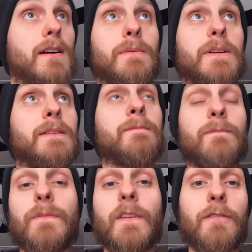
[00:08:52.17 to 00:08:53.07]
I mean,
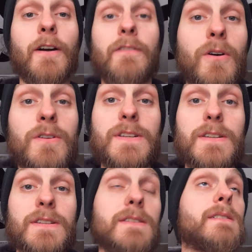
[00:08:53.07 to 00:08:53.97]
five dollars
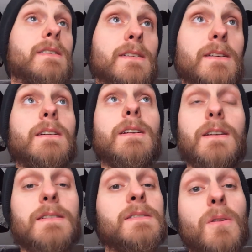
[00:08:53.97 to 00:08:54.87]
is it,
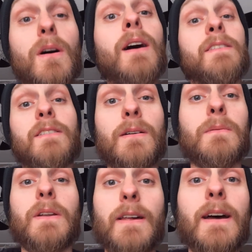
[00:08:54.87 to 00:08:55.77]
it's a lot to
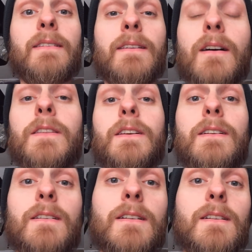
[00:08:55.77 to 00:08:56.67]
somebody that has nothing.